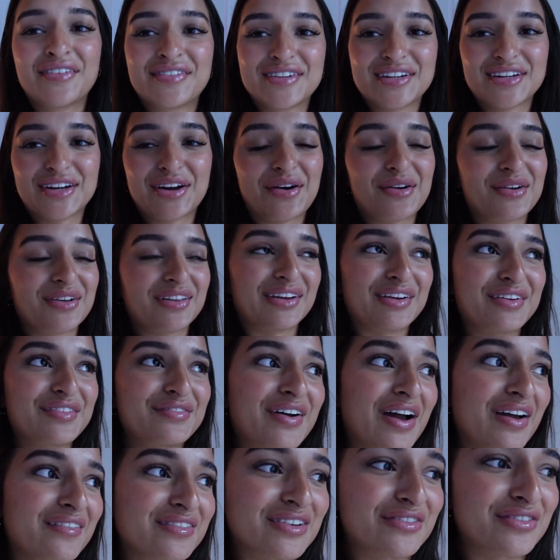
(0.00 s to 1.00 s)
I go to like
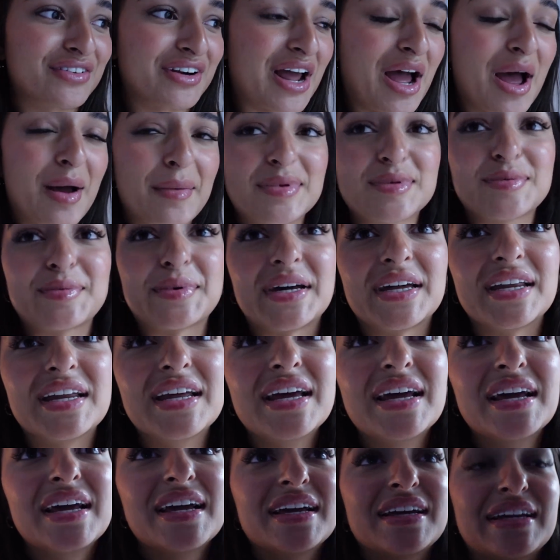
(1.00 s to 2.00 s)
five different apps, but
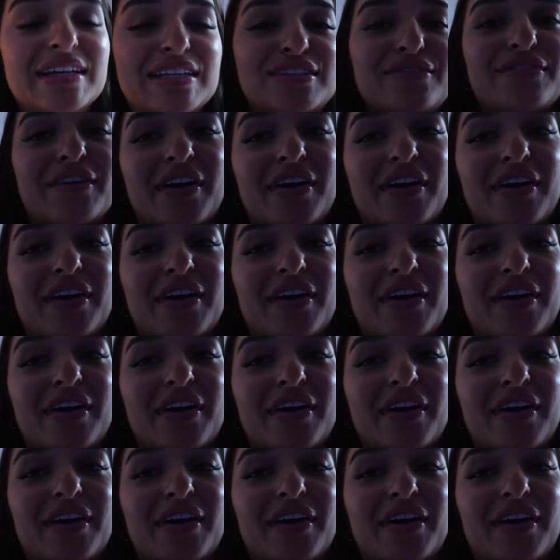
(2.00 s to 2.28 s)
it's